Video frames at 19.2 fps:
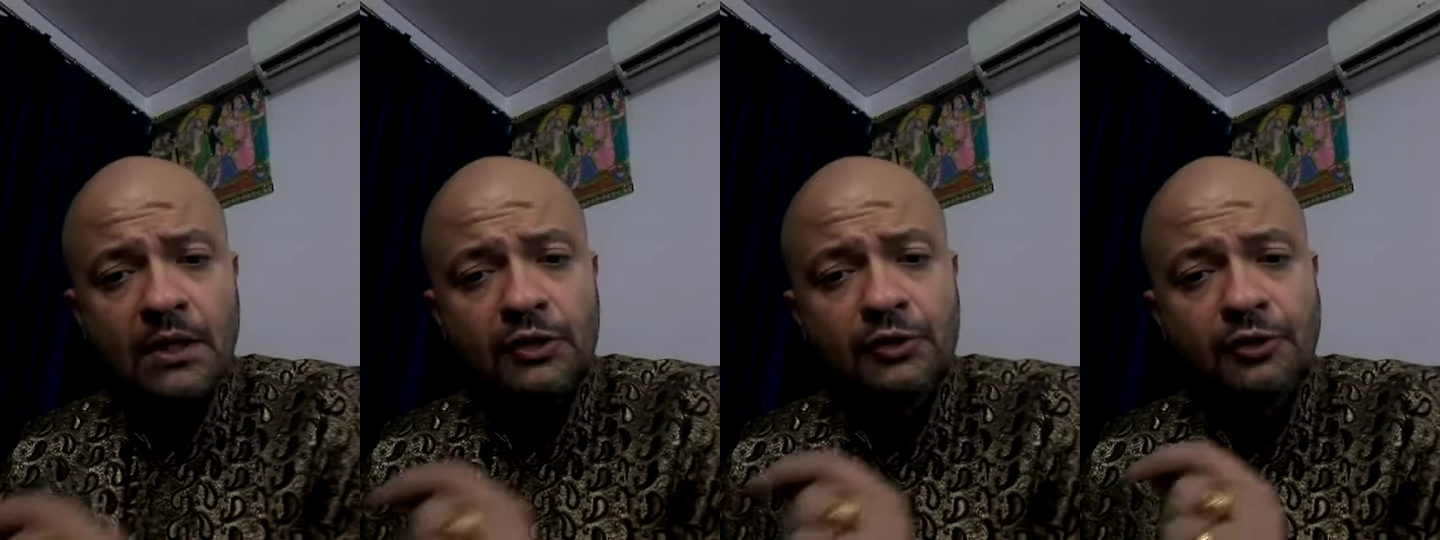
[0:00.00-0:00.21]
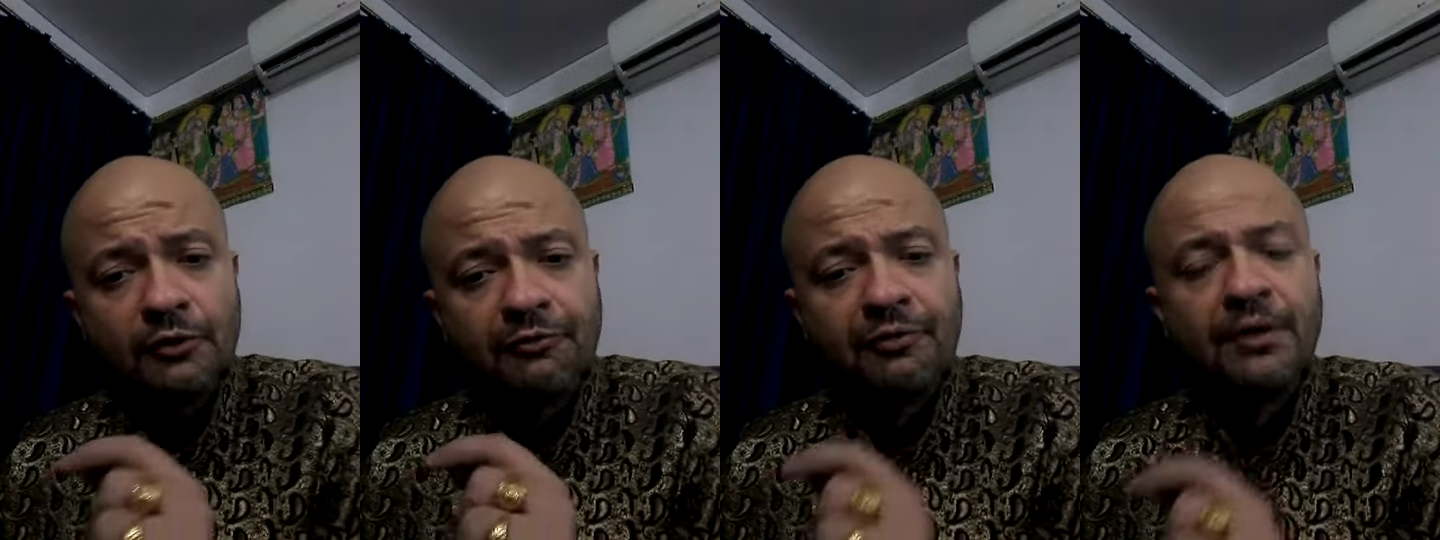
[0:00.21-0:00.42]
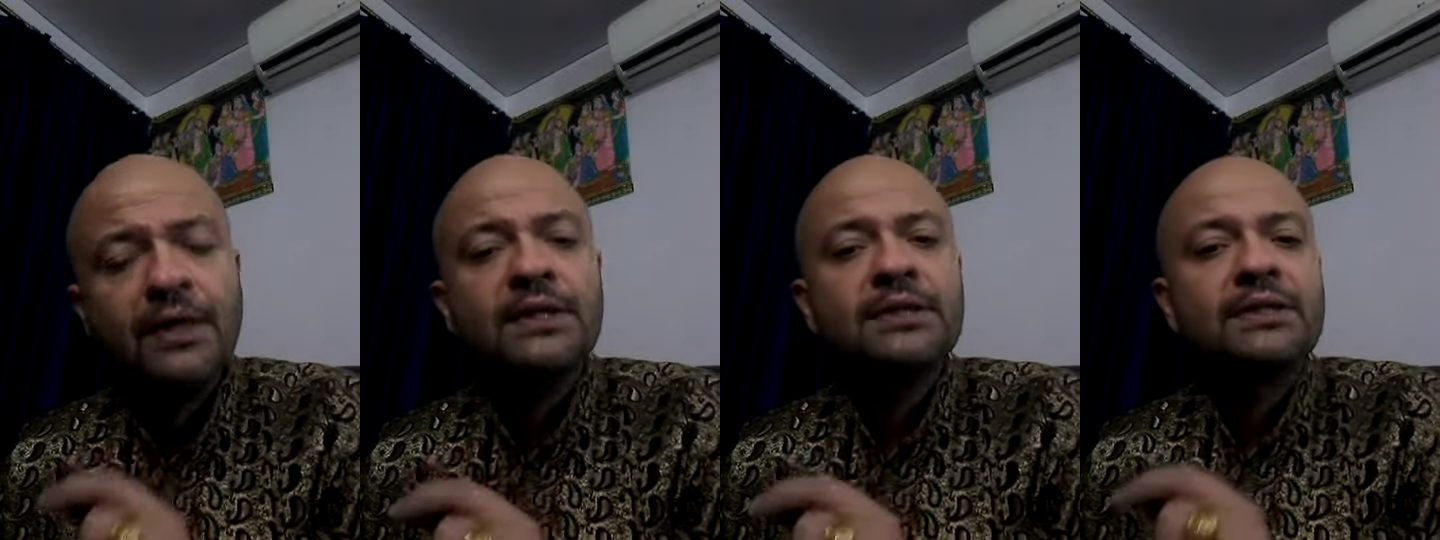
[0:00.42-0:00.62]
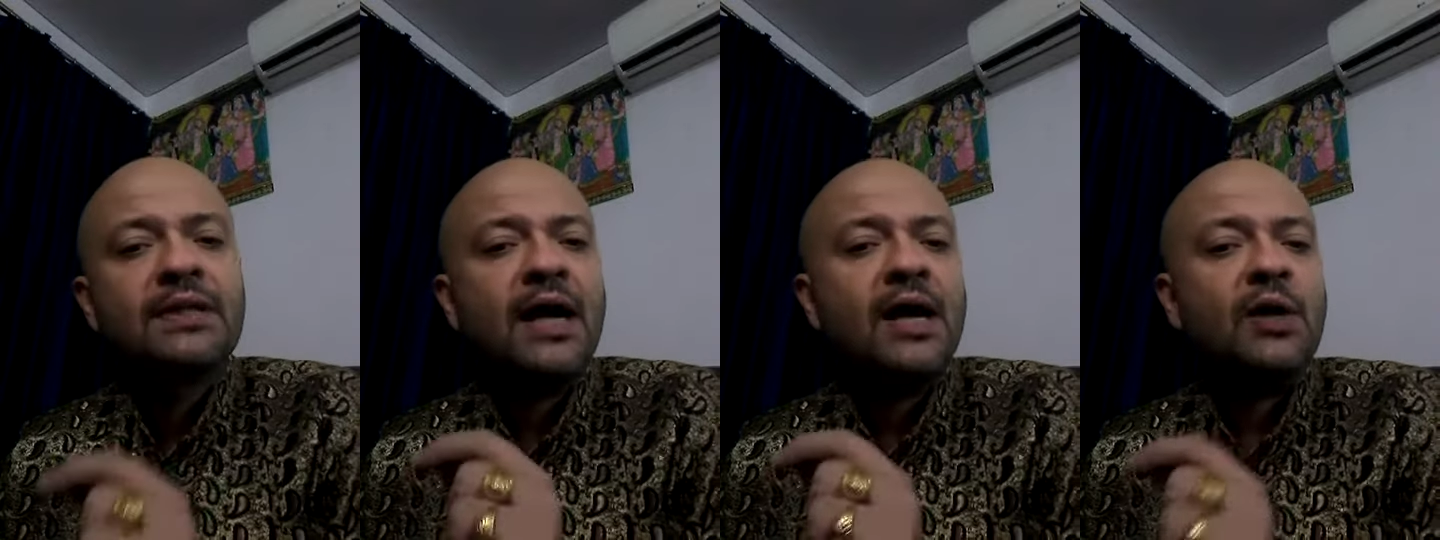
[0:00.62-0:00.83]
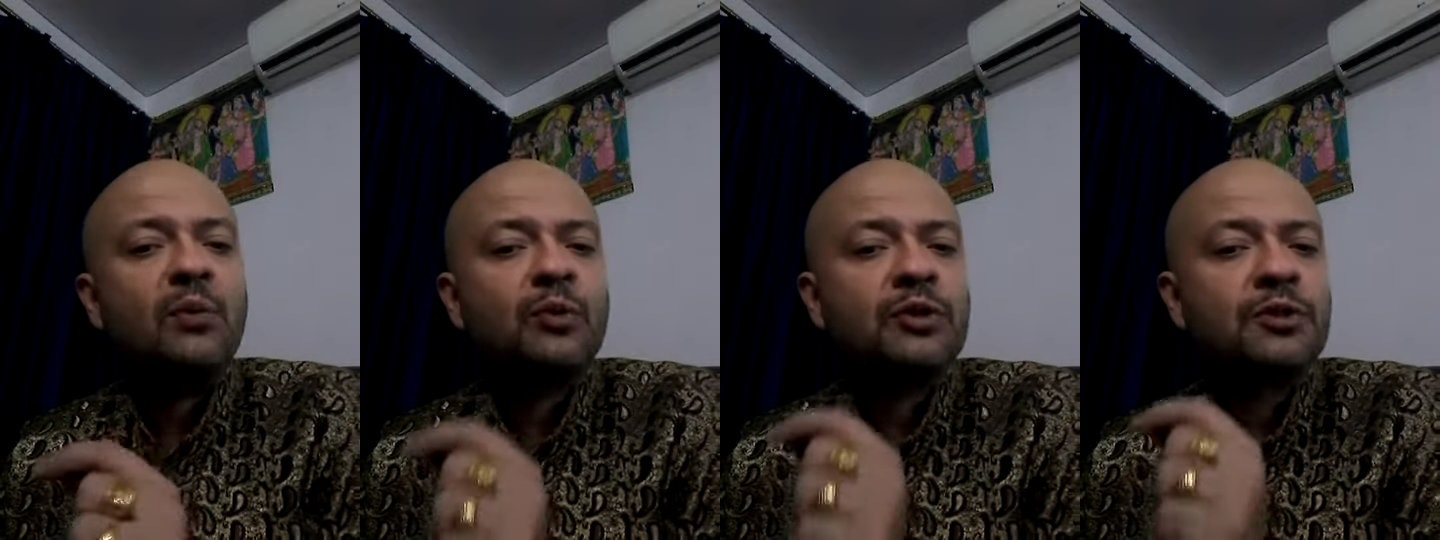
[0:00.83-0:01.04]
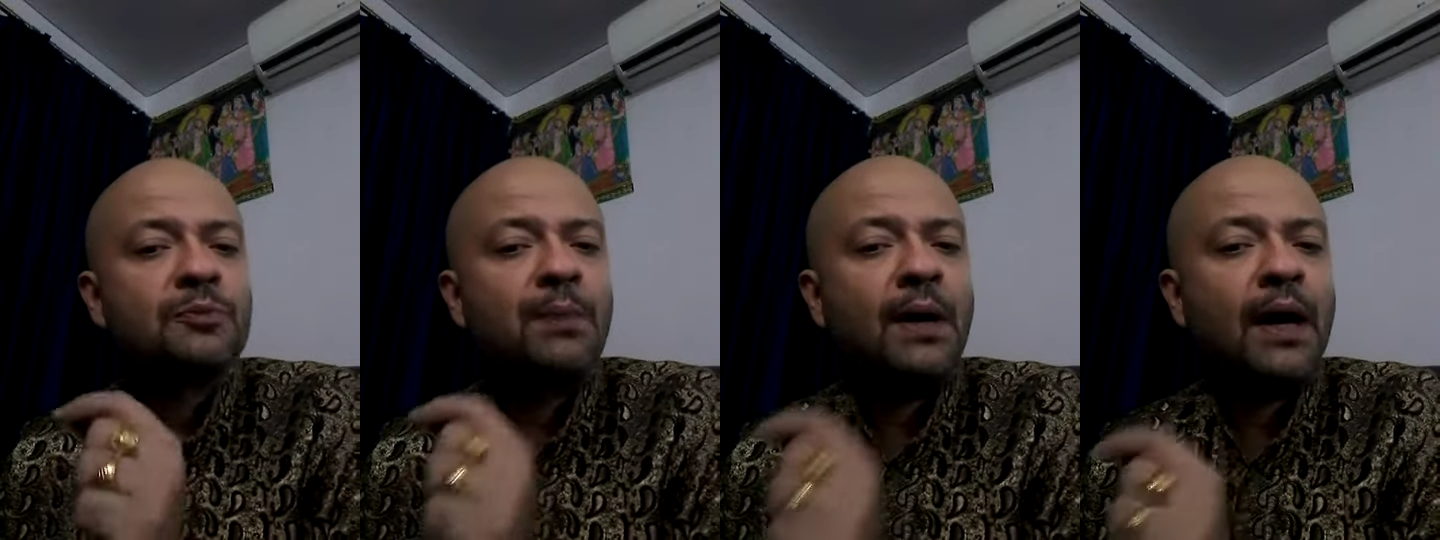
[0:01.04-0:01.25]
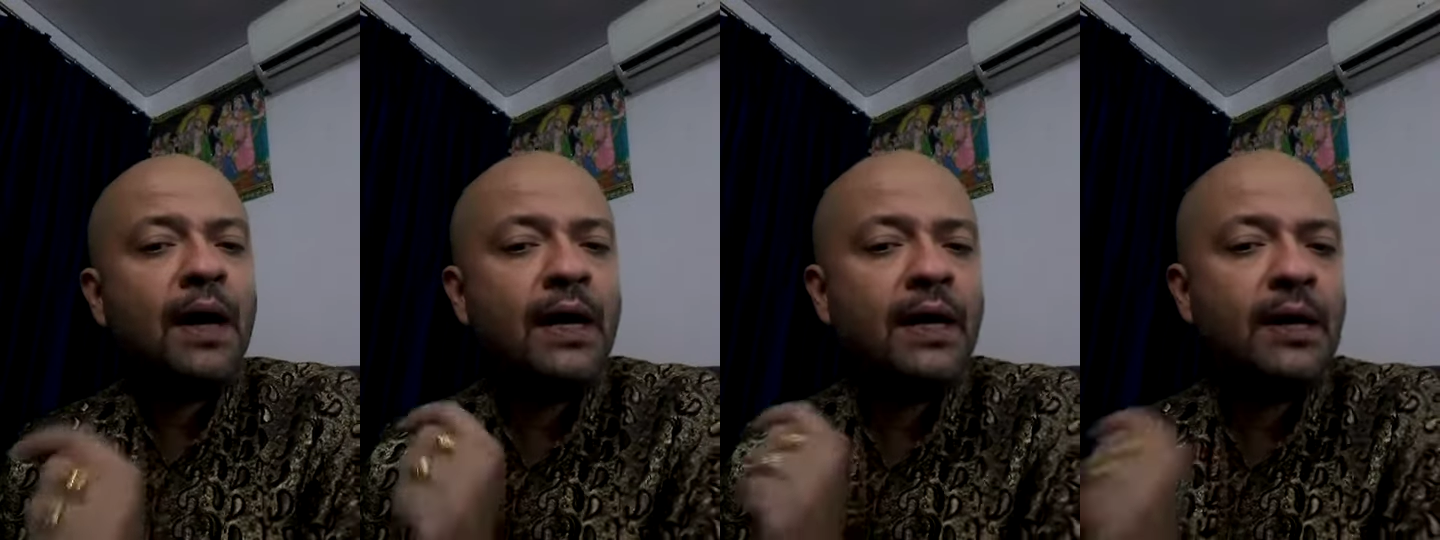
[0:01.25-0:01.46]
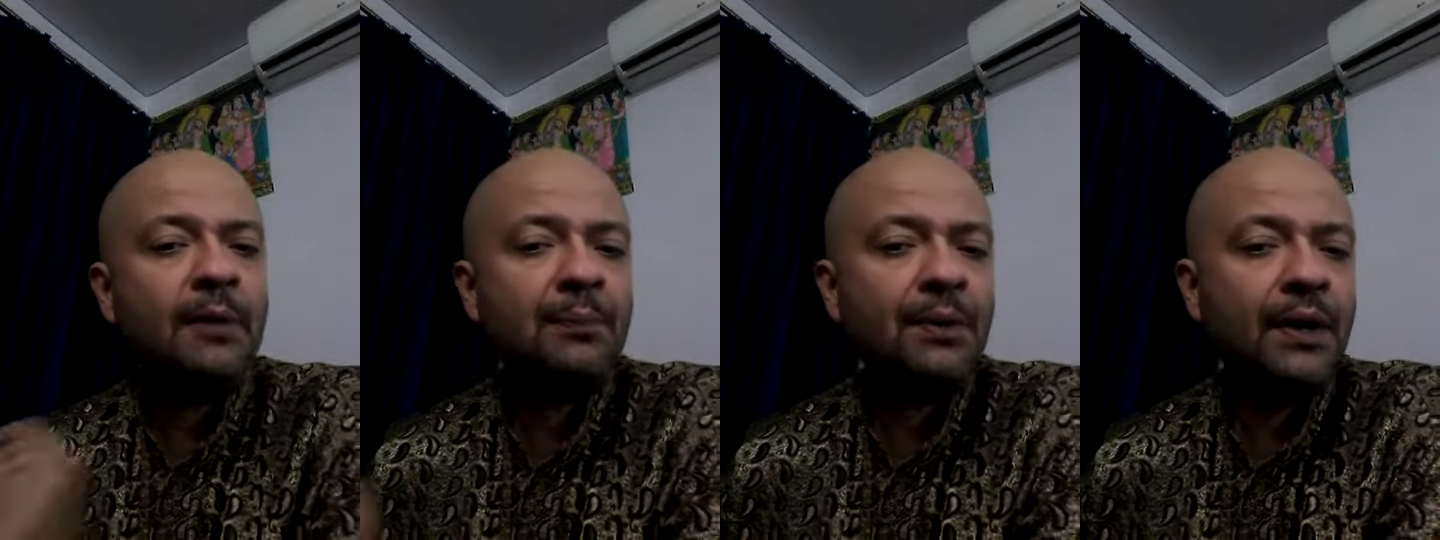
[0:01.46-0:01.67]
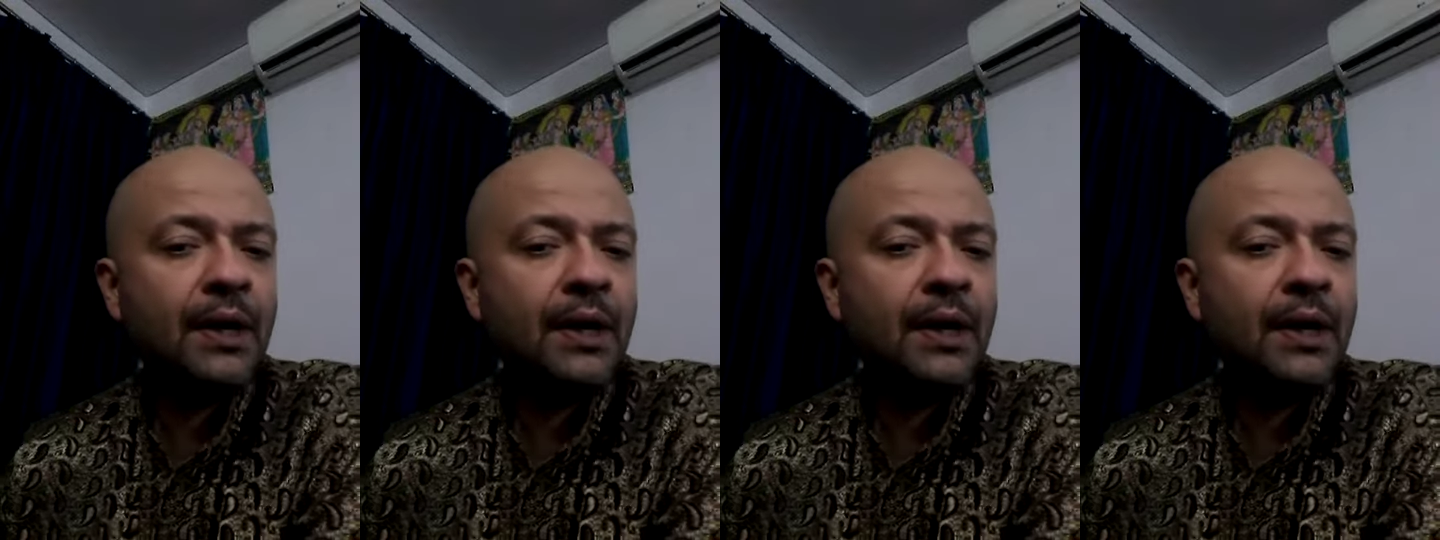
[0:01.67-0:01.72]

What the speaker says: So friends, that was Bhaya